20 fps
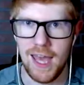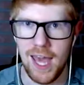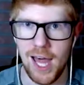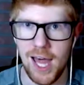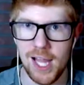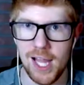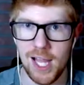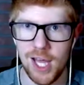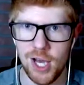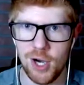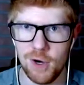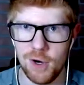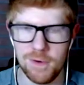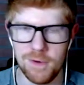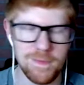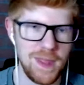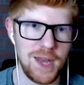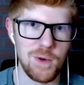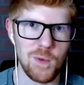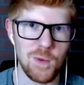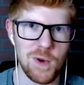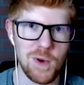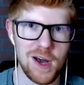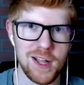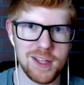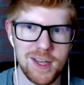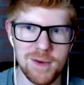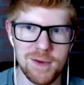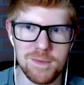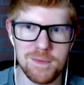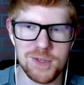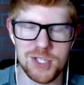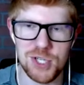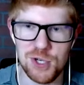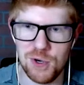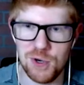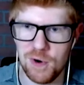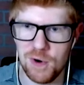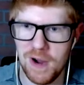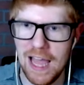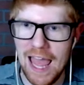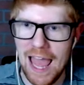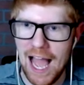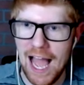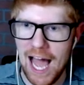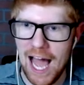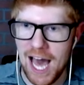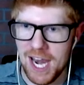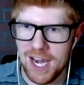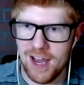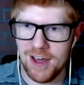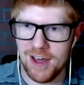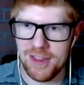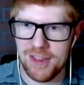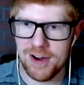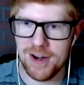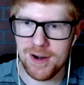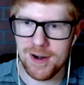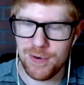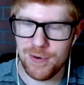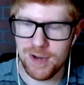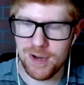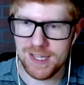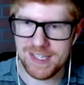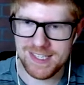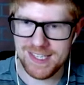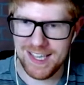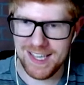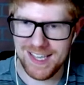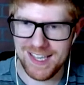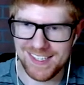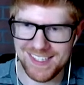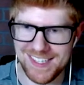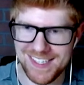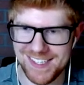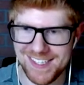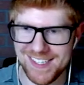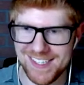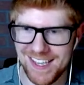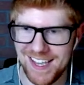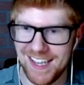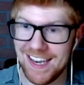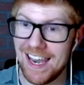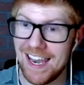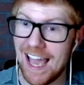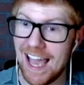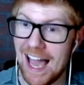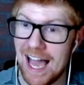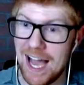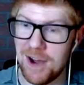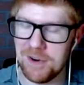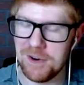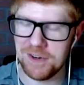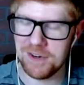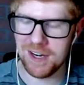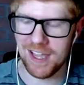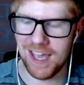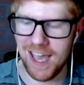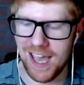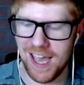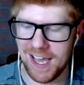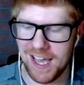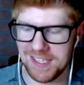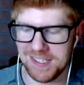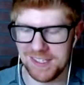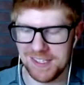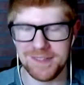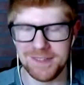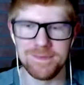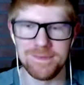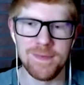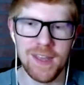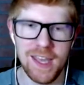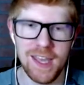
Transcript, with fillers: Hello, and welcome to another Princess is in Our Castle.